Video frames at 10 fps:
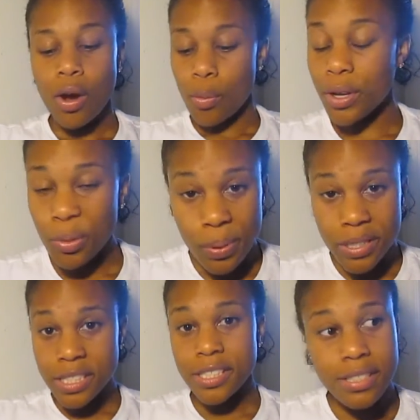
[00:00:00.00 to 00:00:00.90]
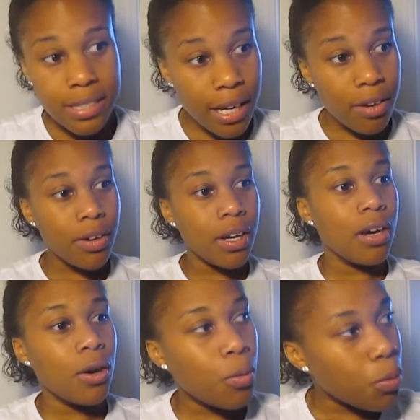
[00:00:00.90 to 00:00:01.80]
When you're pushing yourself,
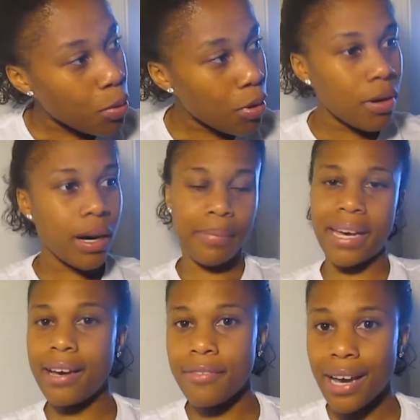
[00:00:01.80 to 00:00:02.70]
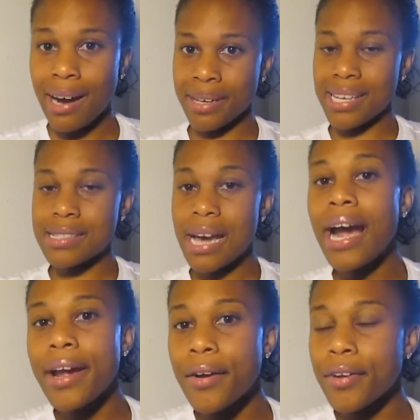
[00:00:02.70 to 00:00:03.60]
woo, I'm heavy, I'm getting
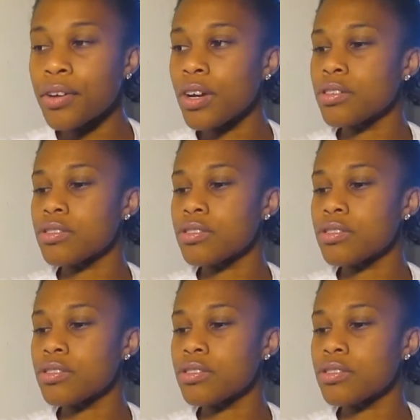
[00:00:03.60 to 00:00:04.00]
tired, you know.